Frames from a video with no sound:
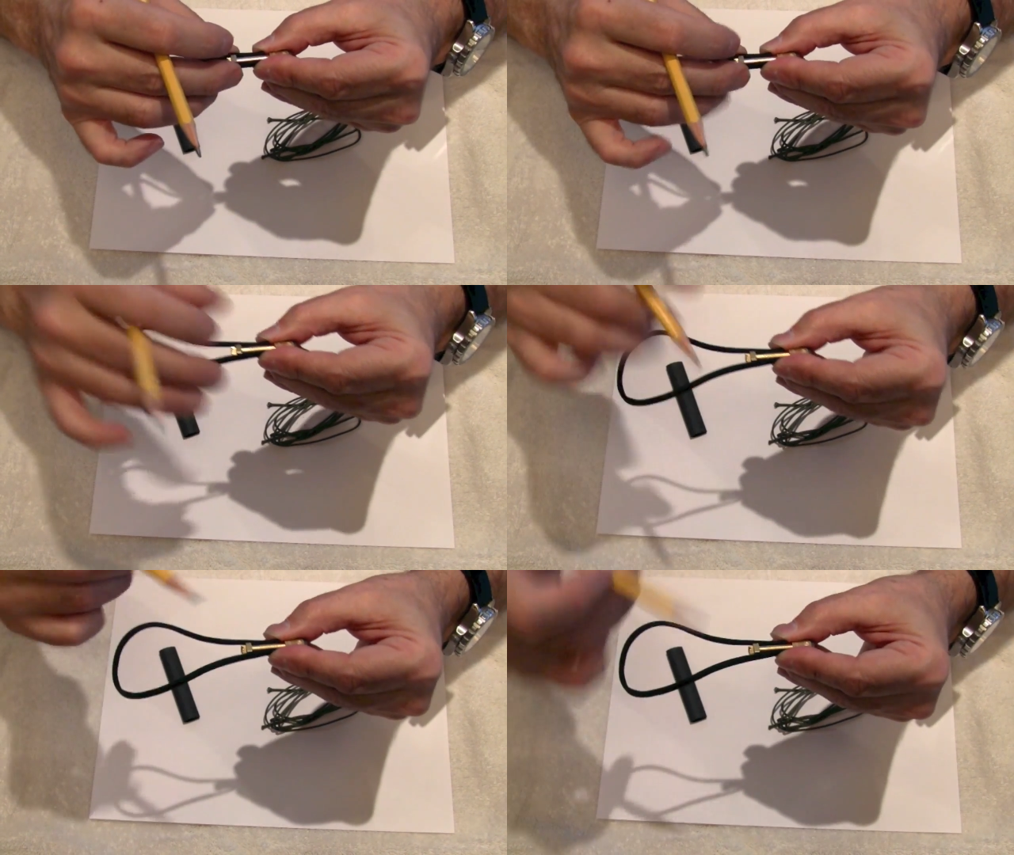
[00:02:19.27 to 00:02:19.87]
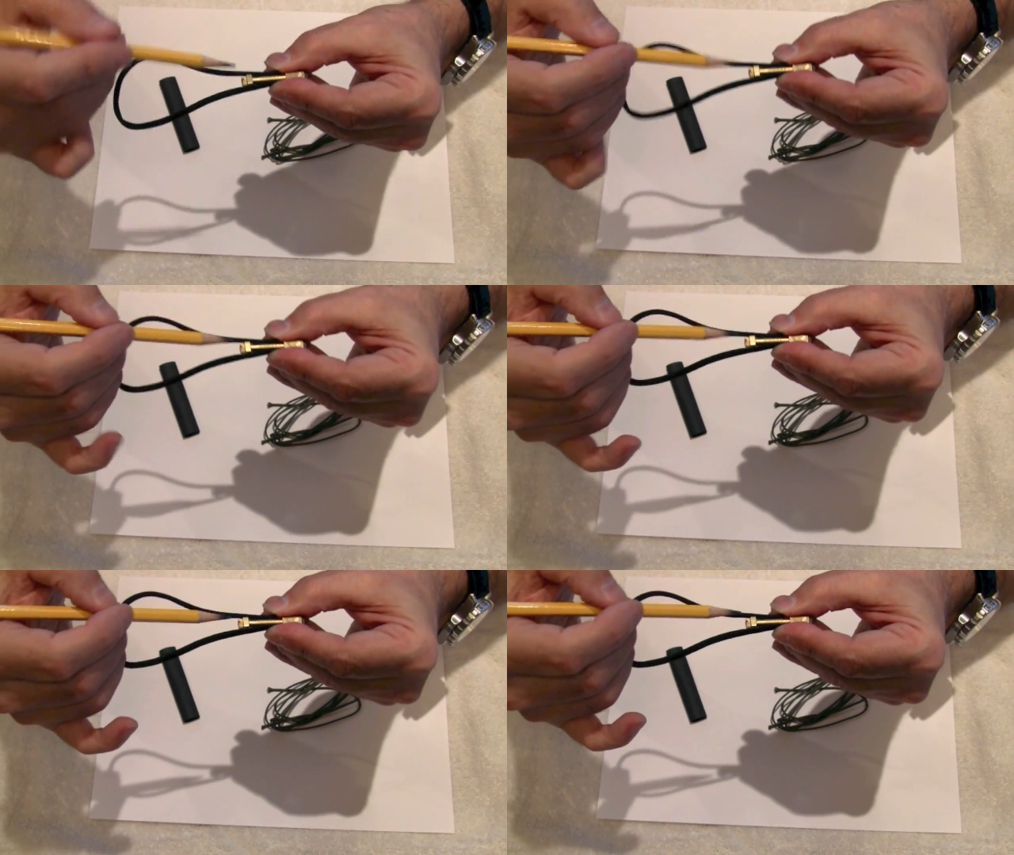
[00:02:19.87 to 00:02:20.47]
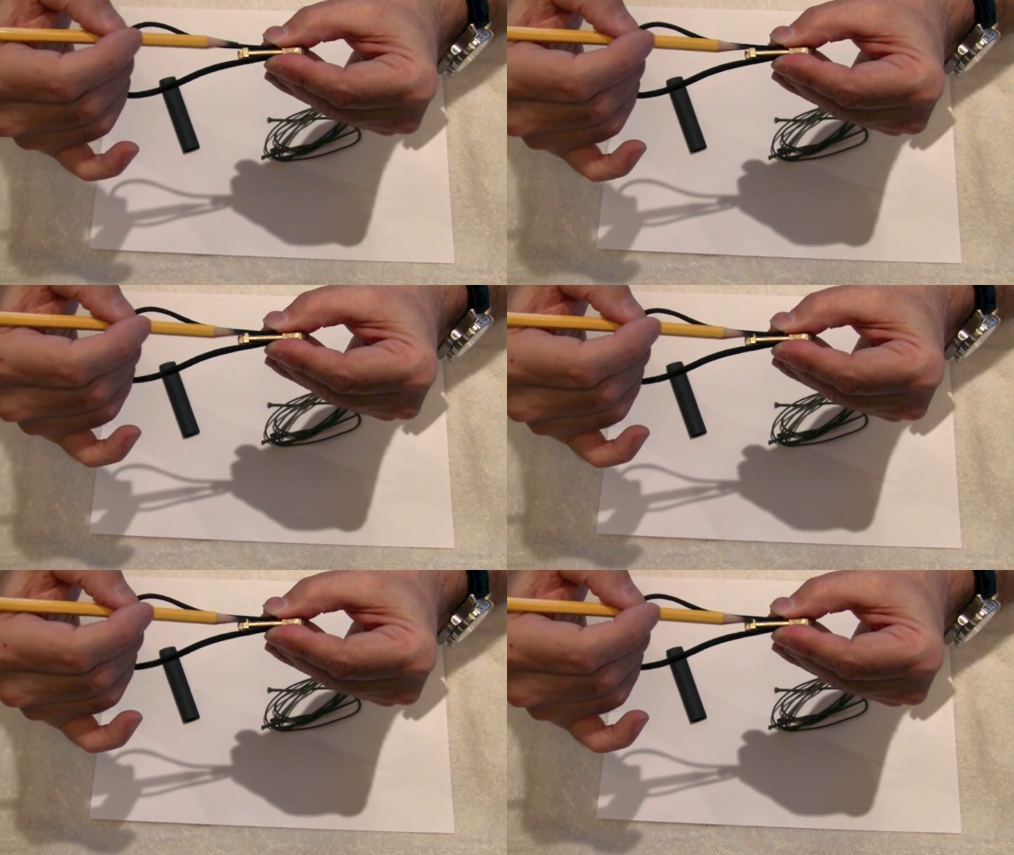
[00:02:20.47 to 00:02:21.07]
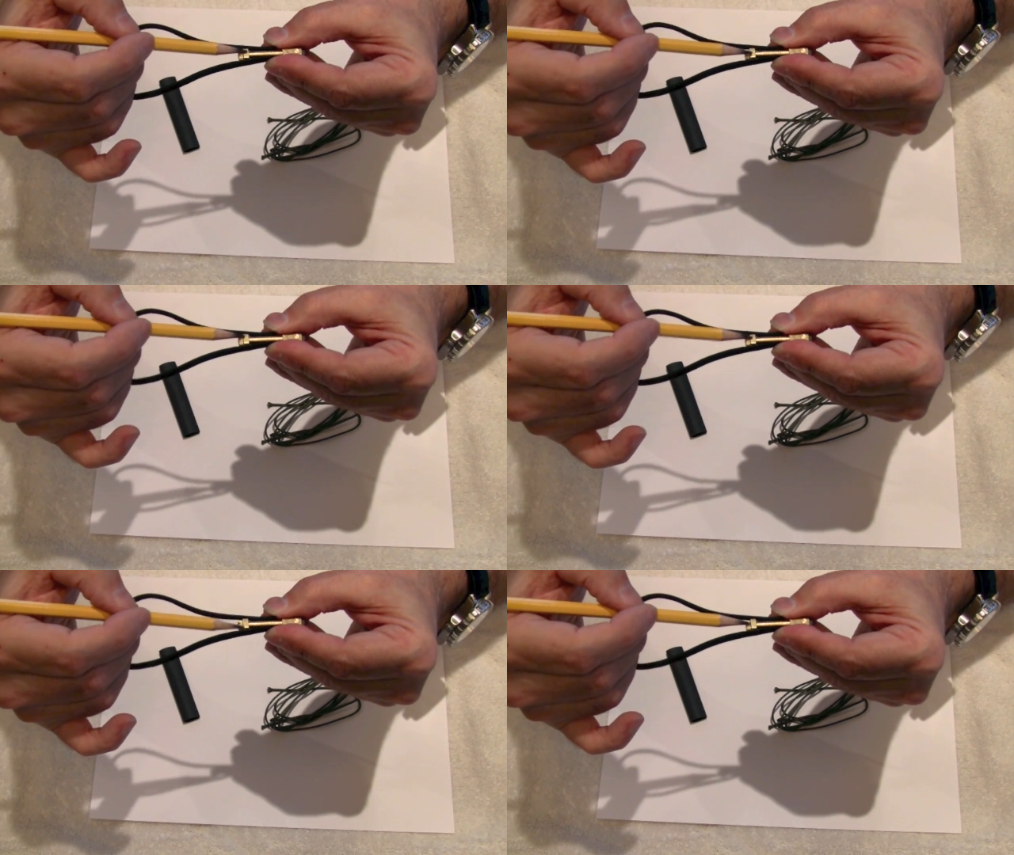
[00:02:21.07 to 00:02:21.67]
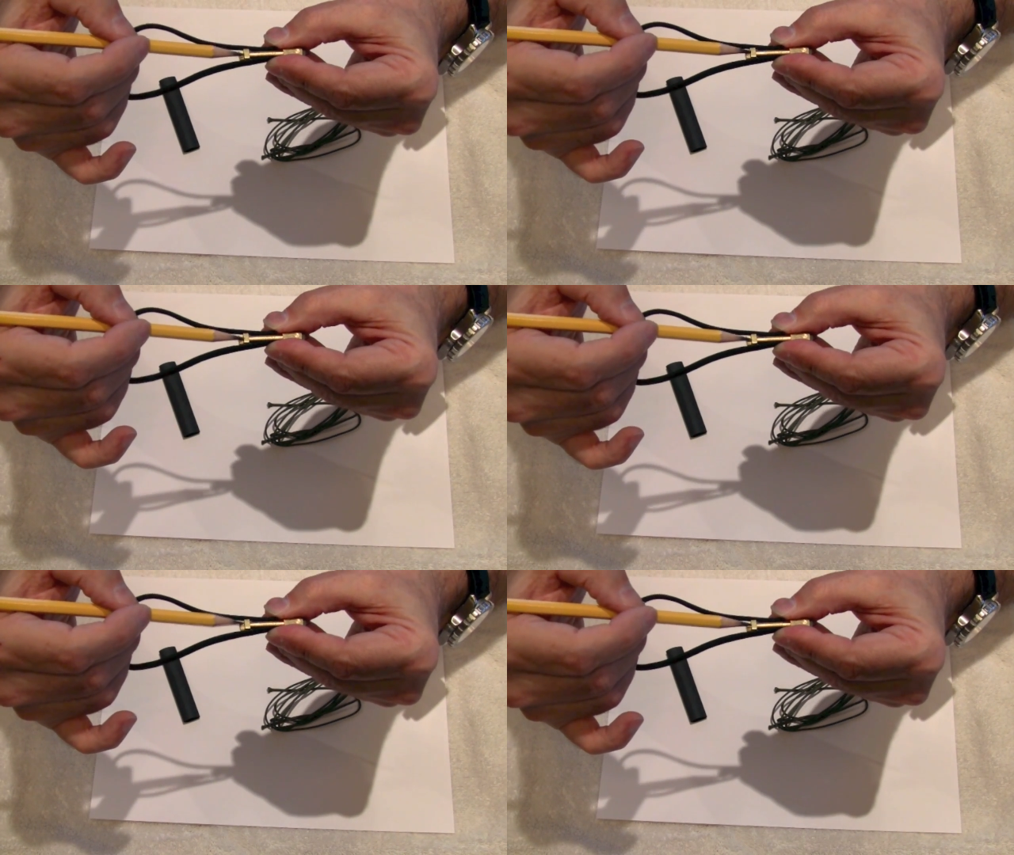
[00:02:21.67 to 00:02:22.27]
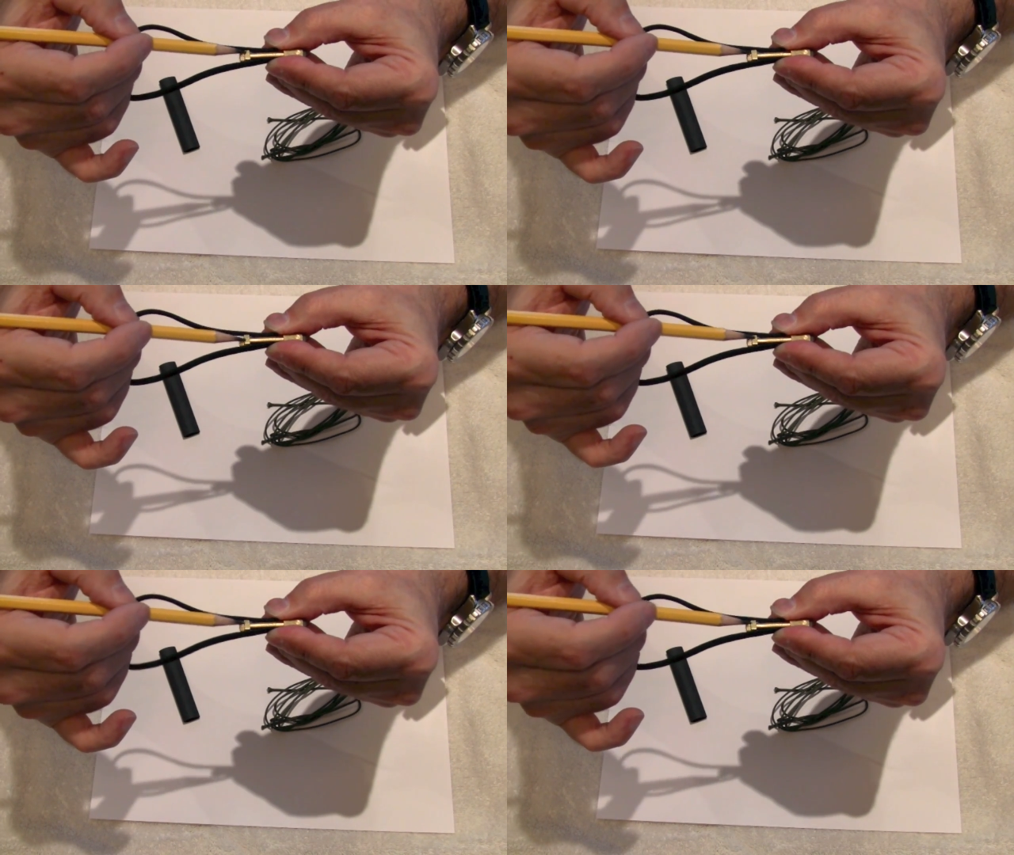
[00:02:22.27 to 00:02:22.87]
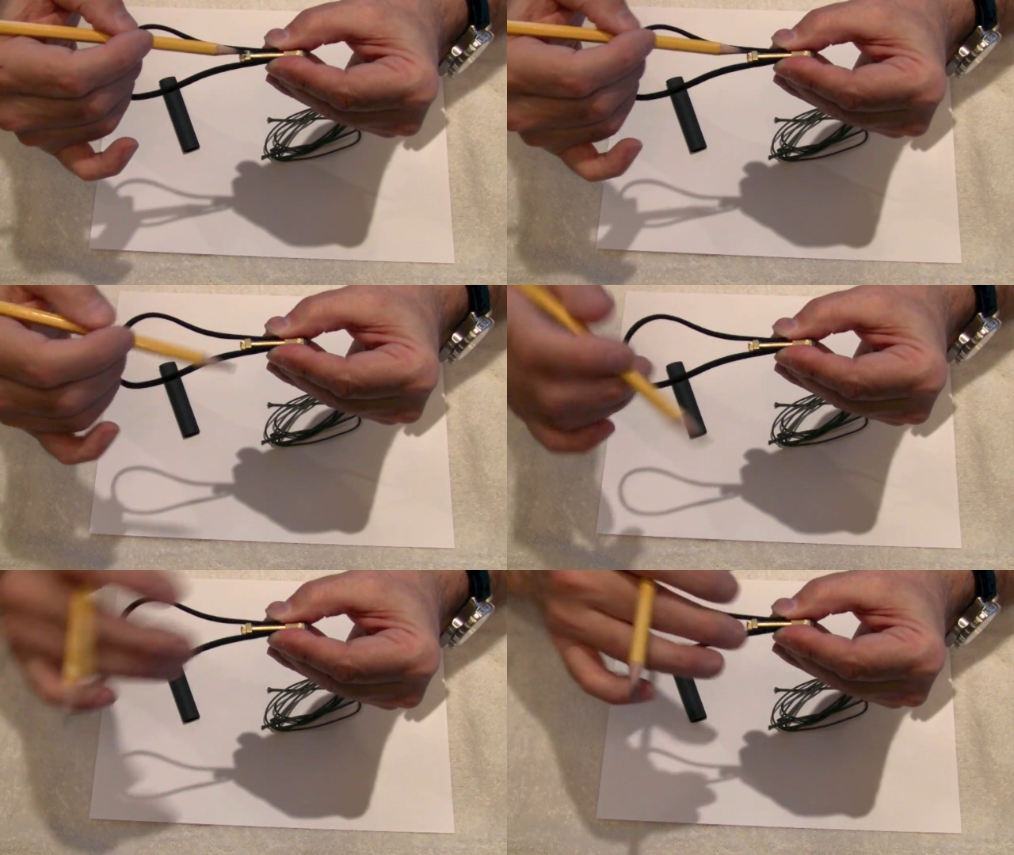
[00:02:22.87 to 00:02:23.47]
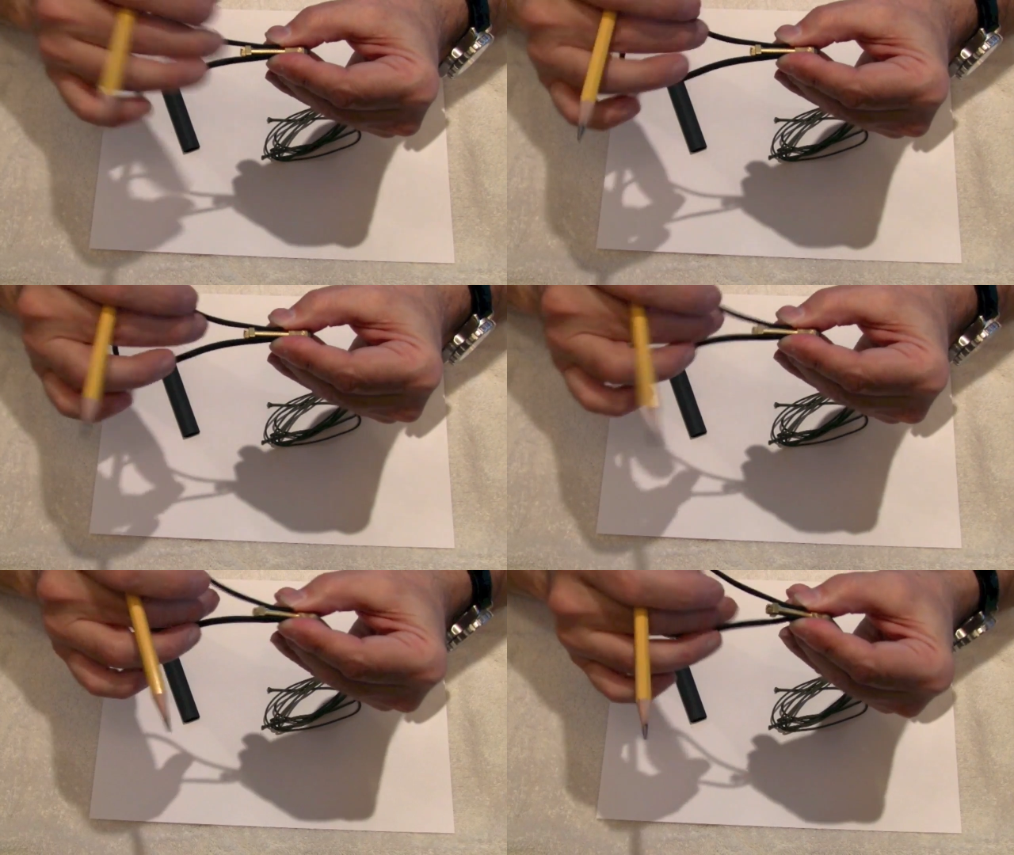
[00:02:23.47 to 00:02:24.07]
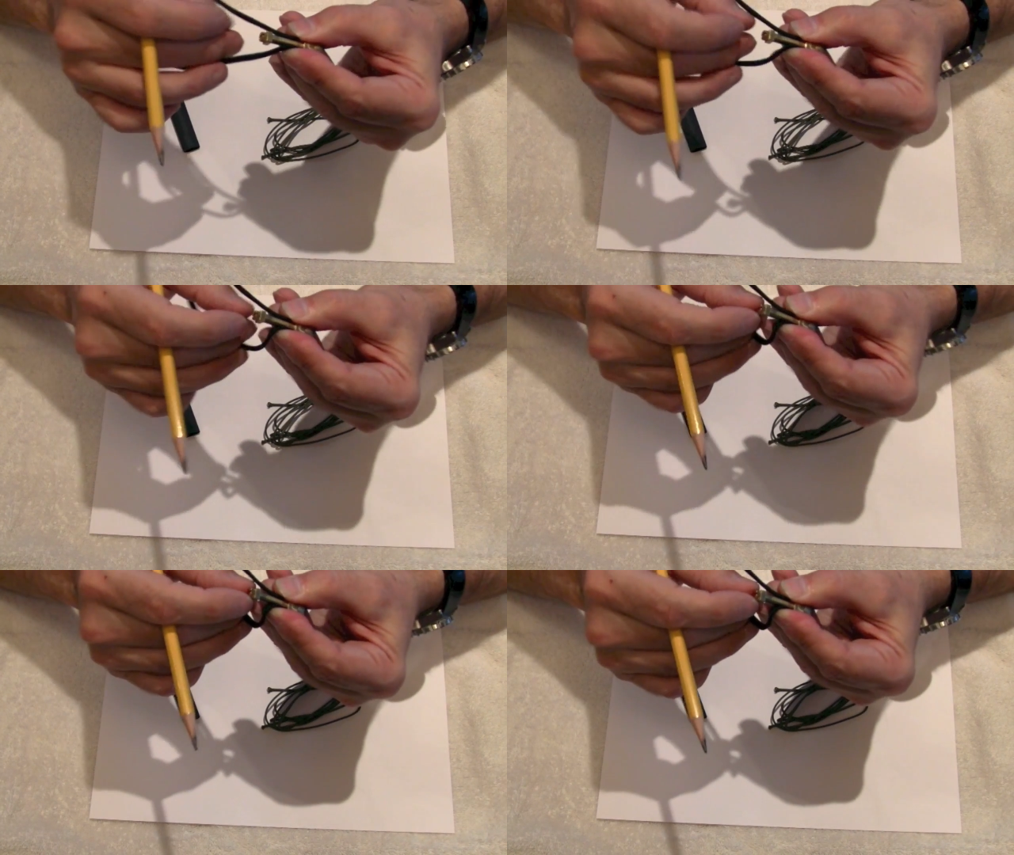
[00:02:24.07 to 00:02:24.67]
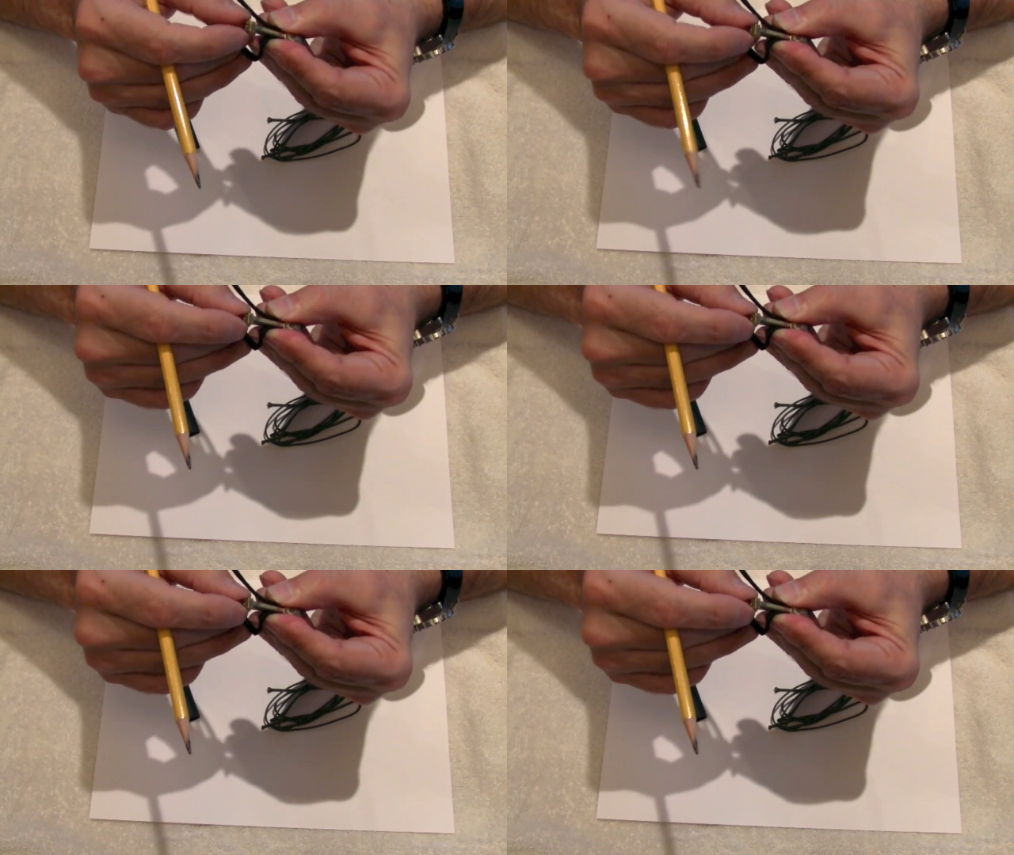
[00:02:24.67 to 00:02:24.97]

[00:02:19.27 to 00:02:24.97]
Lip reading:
Nobody's mouth can be seen.